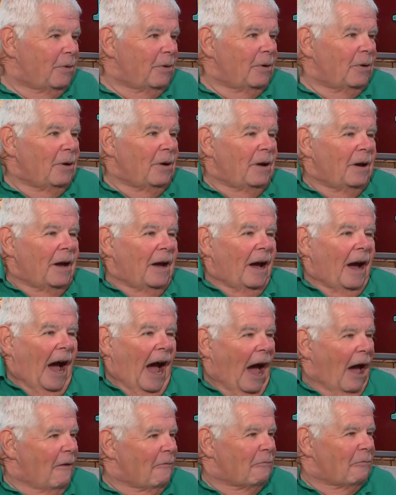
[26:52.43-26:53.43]
I've enjoyed
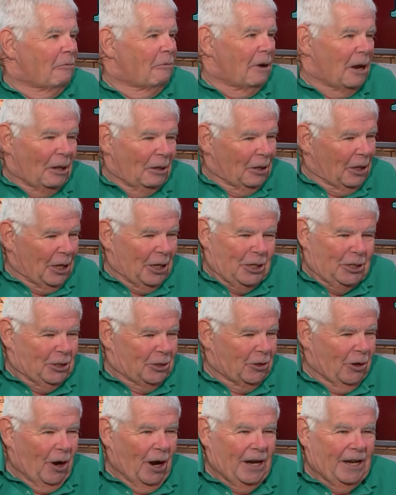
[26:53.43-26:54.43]
I've really here,
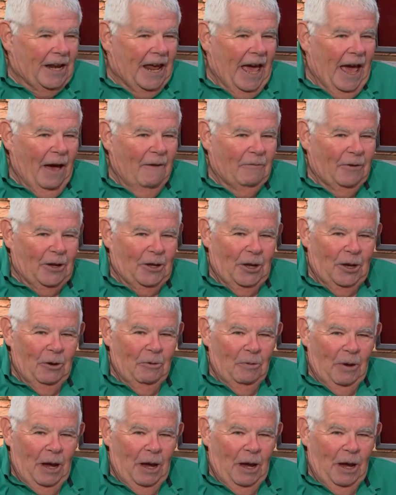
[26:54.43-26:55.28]
enjoyed having you,